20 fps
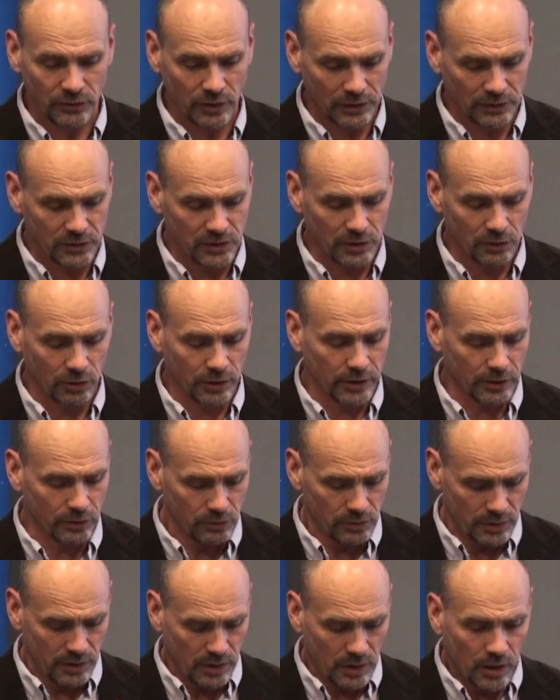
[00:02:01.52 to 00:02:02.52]
of Ontario,
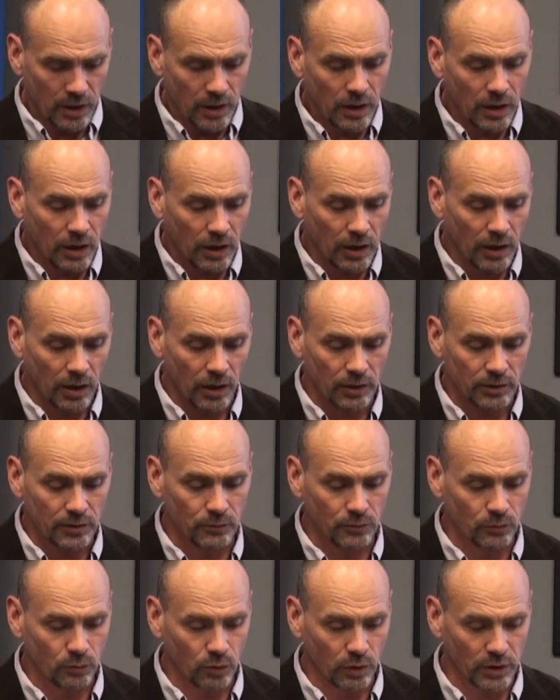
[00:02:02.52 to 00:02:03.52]

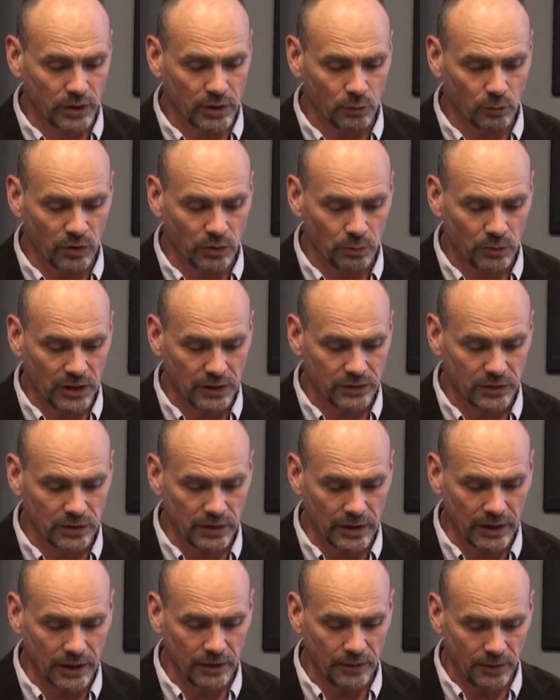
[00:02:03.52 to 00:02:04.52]
working with me
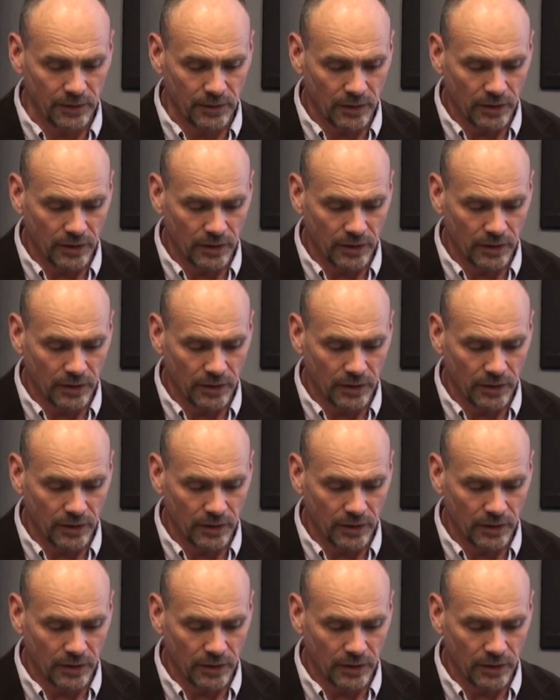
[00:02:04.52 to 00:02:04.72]
today.